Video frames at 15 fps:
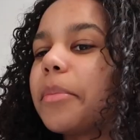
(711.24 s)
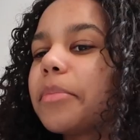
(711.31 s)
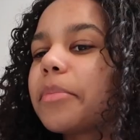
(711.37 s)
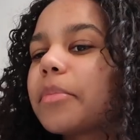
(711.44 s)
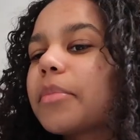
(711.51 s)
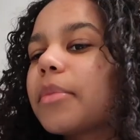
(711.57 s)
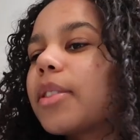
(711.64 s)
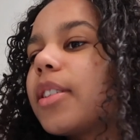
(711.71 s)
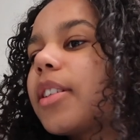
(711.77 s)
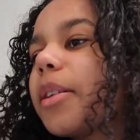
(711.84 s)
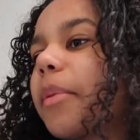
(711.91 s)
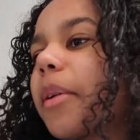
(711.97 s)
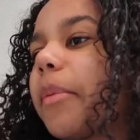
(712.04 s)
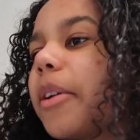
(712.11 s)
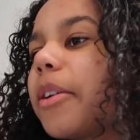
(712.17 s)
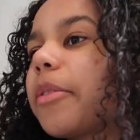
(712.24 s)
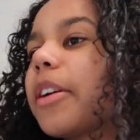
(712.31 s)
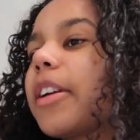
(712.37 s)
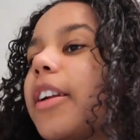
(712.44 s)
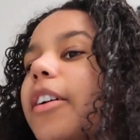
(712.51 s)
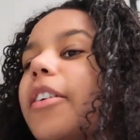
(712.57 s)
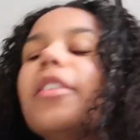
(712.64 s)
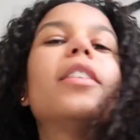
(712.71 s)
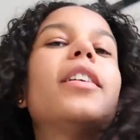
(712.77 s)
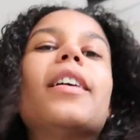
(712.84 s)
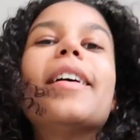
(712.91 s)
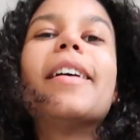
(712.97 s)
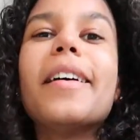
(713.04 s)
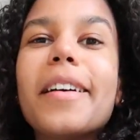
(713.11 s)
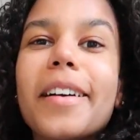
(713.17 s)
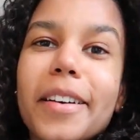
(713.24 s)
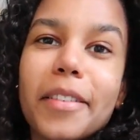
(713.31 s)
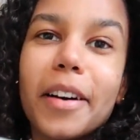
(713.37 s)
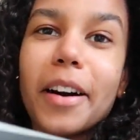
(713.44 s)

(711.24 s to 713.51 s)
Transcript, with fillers: I'm sitting in my bed right now. I'm